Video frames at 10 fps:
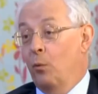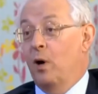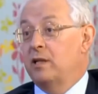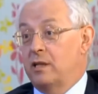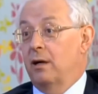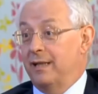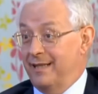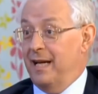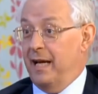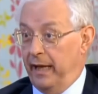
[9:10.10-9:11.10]
one
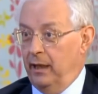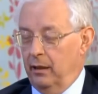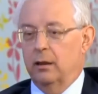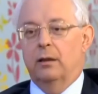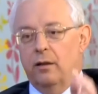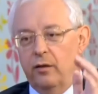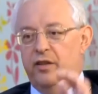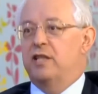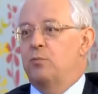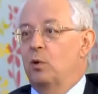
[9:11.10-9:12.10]
side saying
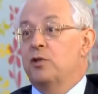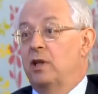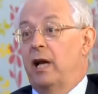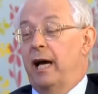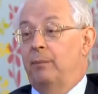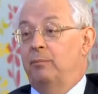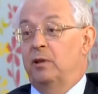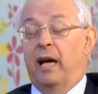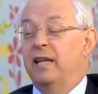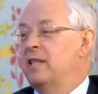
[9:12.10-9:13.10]
this is what's going to
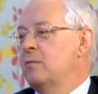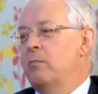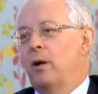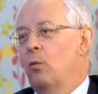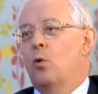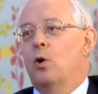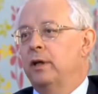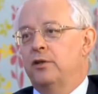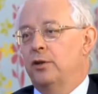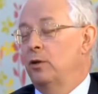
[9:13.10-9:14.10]
happen, and it doesn't matter what
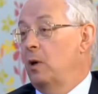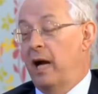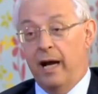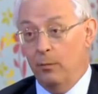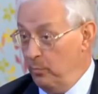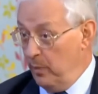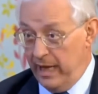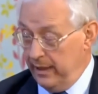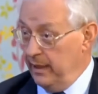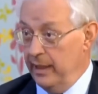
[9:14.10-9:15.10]
you do, how
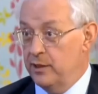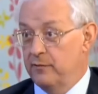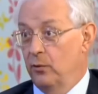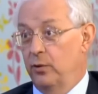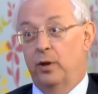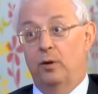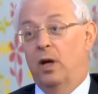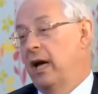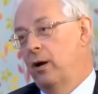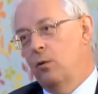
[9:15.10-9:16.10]
bad it is for you,
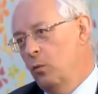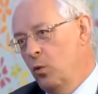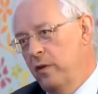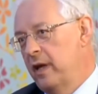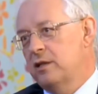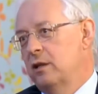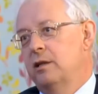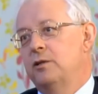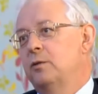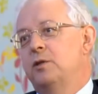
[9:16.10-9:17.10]
what that's
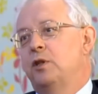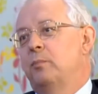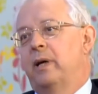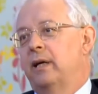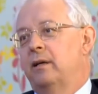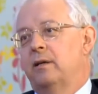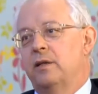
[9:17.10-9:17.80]
going to do to your pay and